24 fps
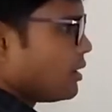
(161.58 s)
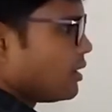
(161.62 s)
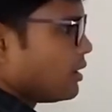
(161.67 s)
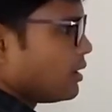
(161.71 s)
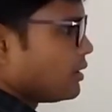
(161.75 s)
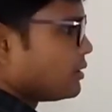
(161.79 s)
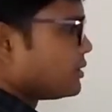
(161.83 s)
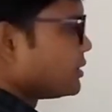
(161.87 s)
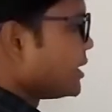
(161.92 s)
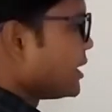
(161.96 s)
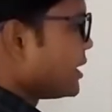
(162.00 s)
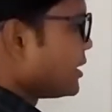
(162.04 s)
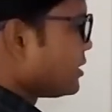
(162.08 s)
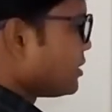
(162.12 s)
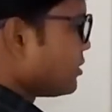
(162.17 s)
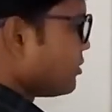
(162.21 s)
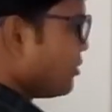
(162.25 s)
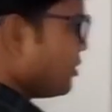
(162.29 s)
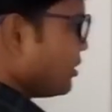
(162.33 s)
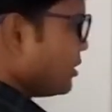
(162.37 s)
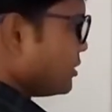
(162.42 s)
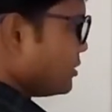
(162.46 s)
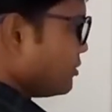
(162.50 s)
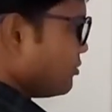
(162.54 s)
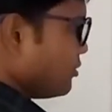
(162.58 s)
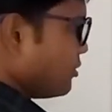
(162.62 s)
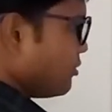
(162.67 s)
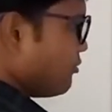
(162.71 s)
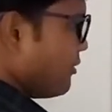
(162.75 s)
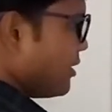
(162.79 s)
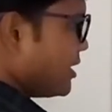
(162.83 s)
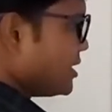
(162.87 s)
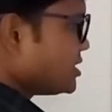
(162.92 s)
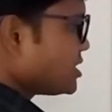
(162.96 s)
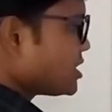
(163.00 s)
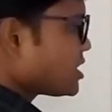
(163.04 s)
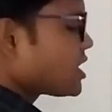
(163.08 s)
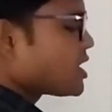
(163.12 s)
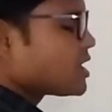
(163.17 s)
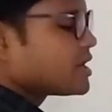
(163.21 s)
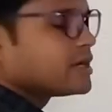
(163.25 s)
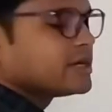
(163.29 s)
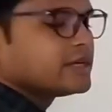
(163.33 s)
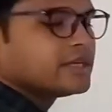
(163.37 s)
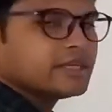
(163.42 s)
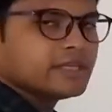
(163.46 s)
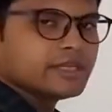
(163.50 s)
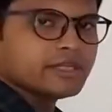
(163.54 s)
that where is the
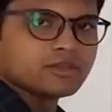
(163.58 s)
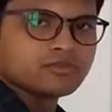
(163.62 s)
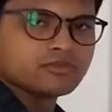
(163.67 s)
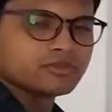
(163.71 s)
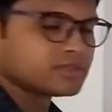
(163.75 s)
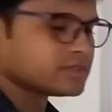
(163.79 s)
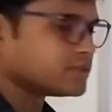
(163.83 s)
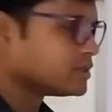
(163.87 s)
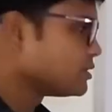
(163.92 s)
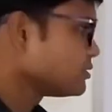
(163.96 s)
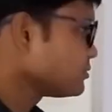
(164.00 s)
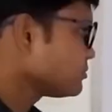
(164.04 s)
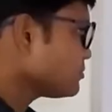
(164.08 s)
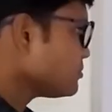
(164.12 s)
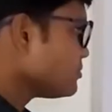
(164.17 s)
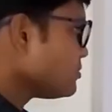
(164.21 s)
continuity.